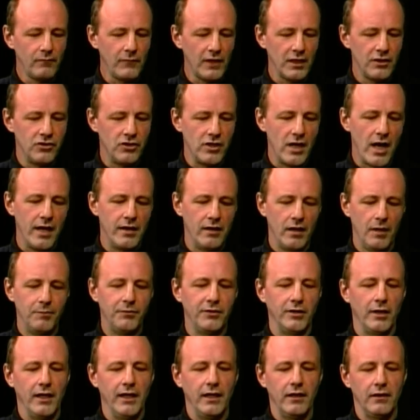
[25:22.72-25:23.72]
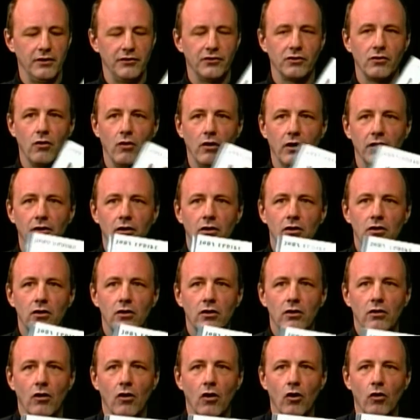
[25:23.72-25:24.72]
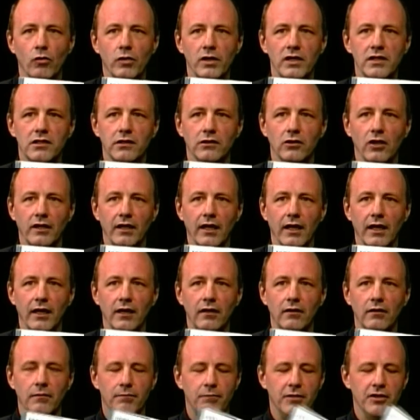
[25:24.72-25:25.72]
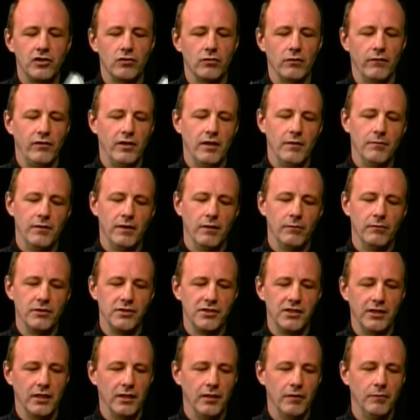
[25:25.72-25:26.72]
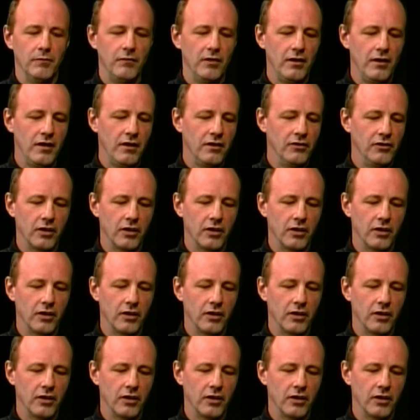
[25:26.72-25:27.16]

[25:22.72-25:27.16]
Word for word: John Updike. It's called Always Looking. Picture of him in a museum.